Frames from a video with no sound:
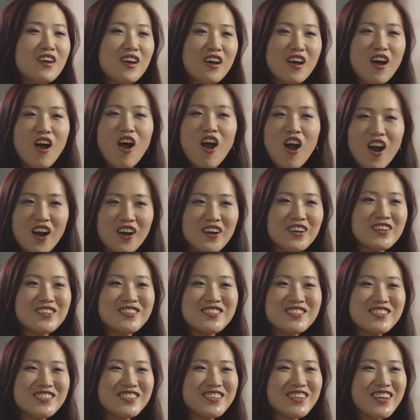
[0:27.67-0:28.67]

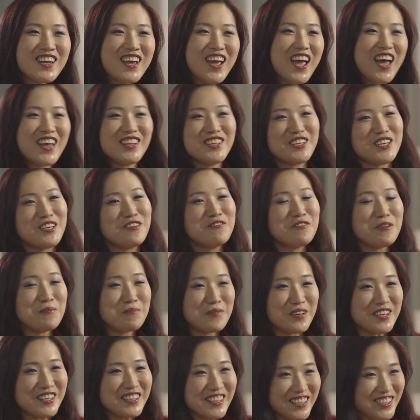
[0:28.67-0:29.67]
heart, and even
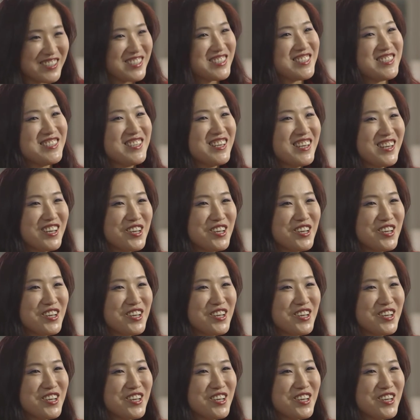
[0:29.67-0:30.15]
penis.